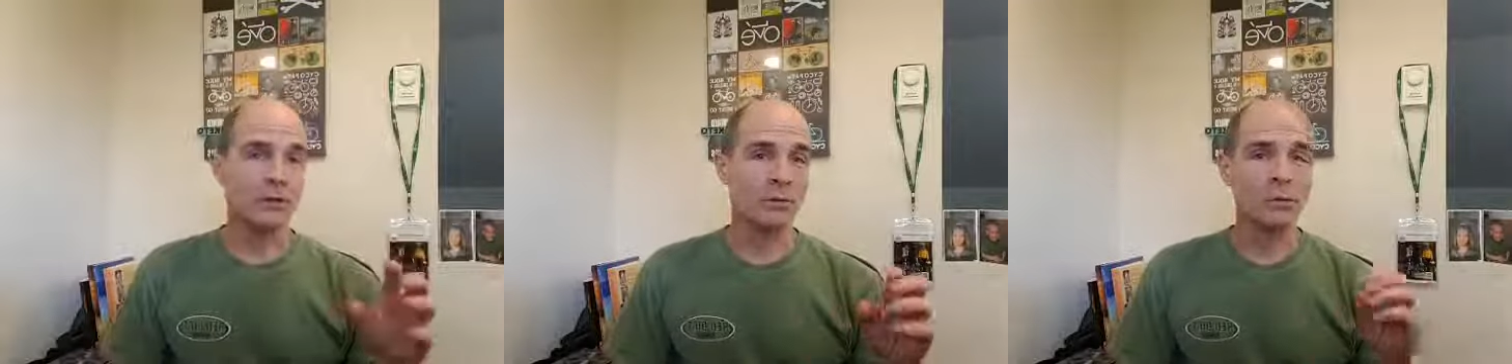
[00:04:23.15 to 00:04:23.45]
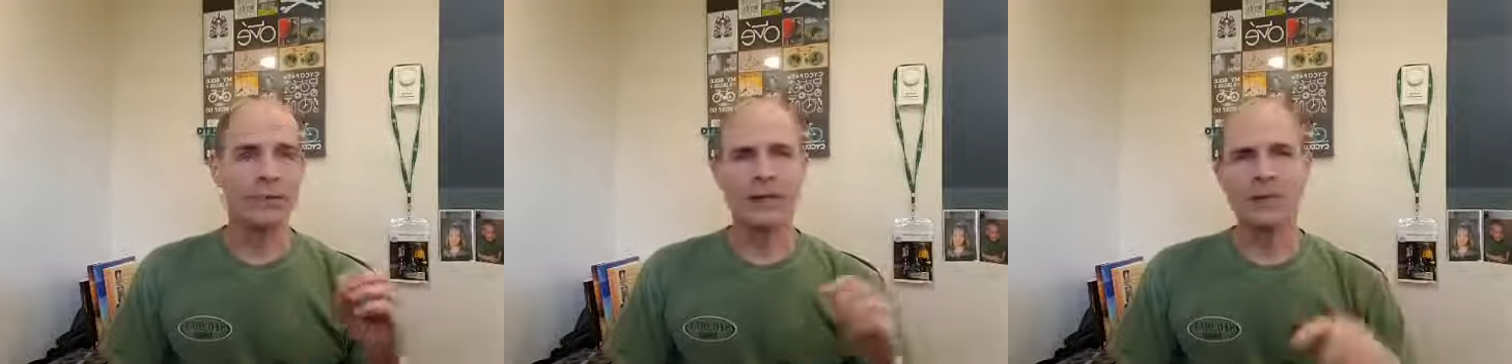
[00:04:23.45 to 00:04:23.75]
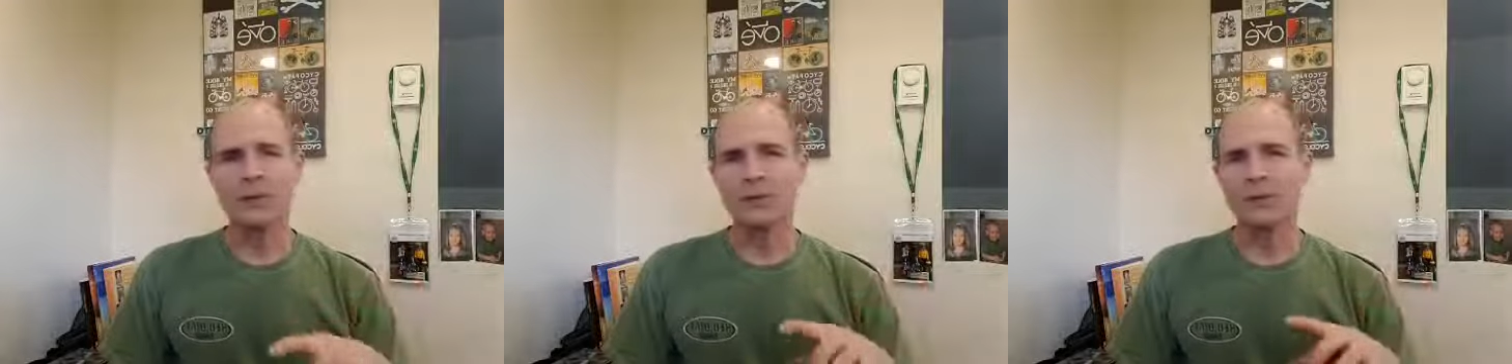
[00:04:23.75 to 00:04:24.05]
We may not
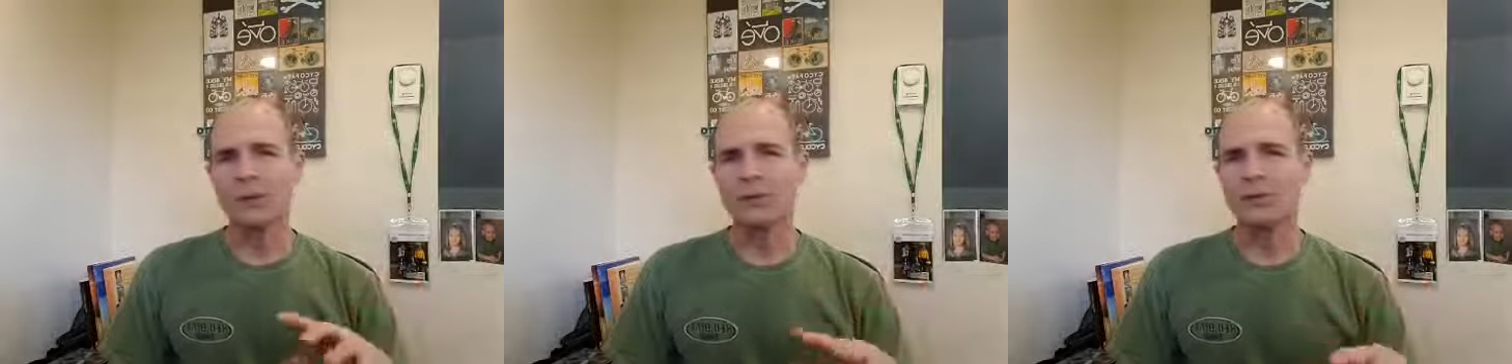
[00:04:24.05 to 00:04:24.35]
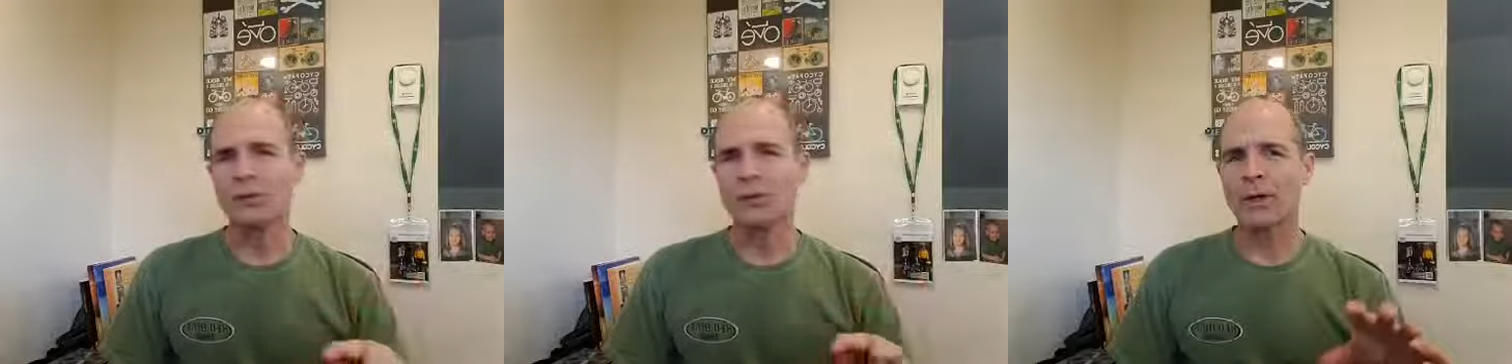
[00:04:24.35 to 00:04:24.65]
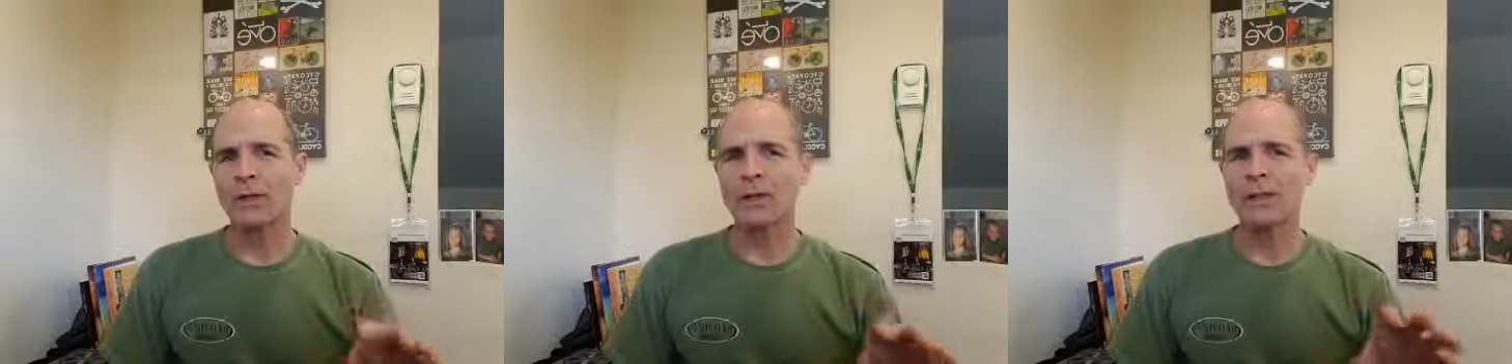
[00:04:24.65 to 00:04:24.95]
be able to control
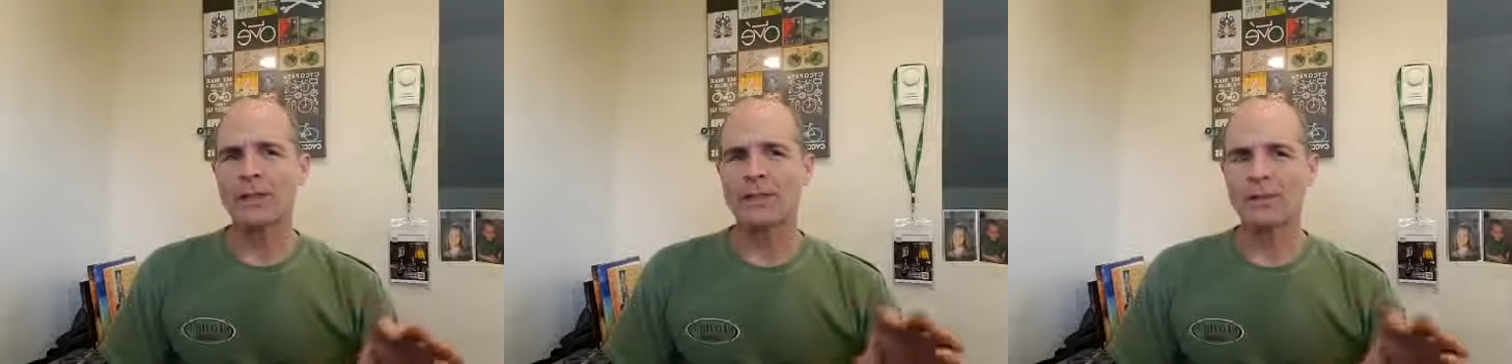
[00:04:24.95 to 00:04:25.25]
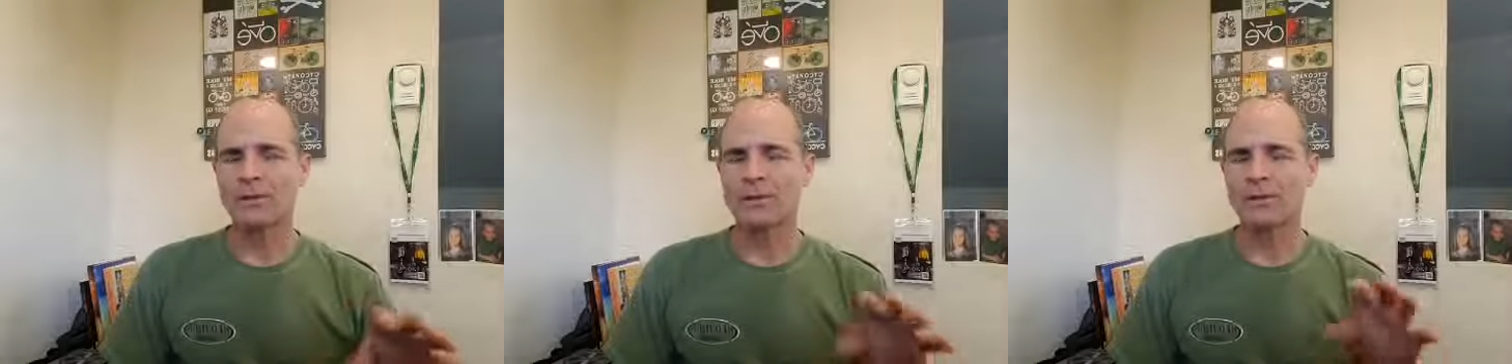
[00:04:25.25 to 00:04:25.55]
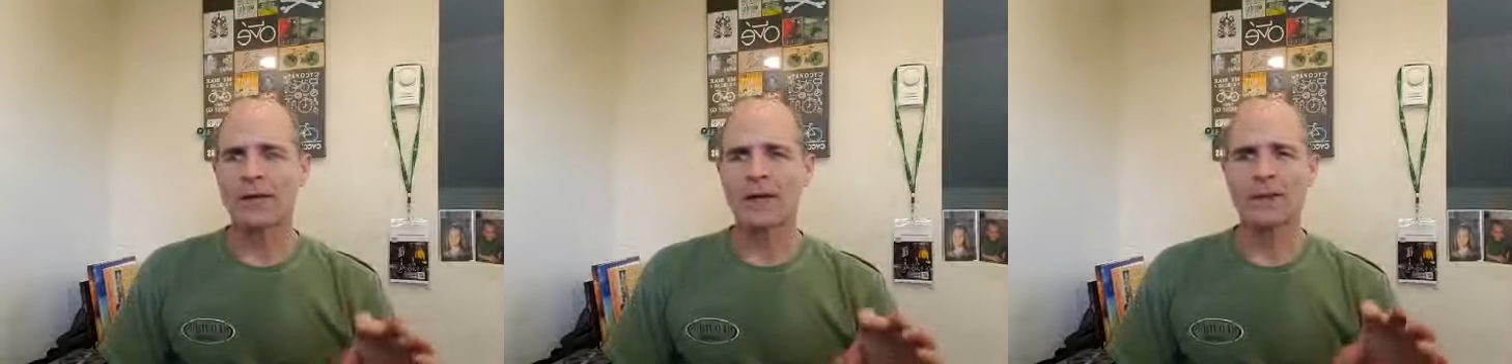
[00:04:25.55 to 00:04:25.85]
where we live
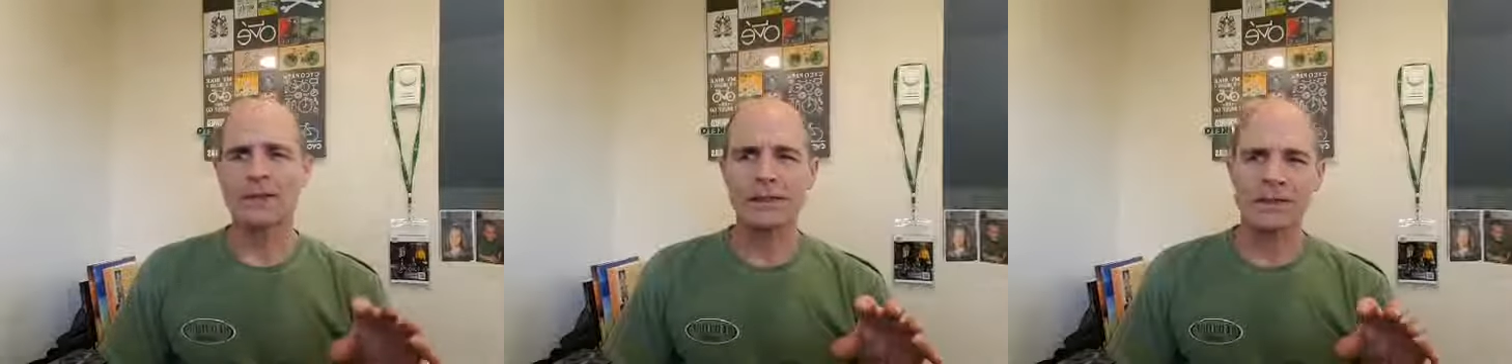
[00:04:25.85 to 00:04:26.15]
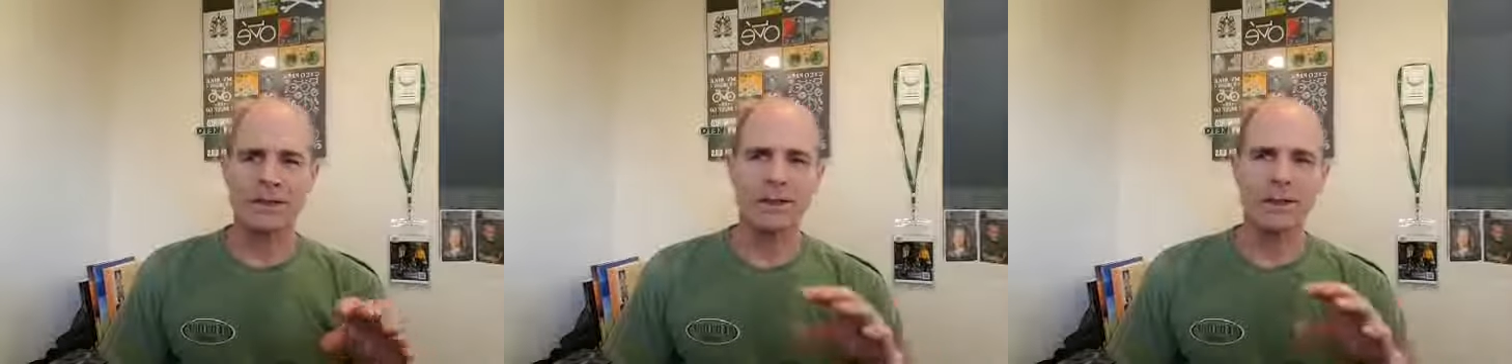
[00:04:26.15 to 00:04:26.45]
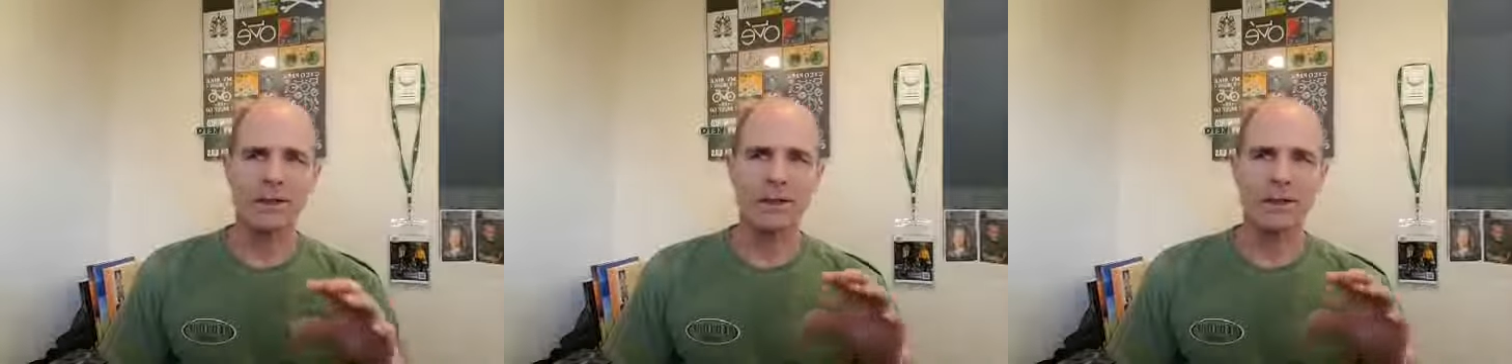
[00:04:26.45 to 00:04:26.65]
exactly and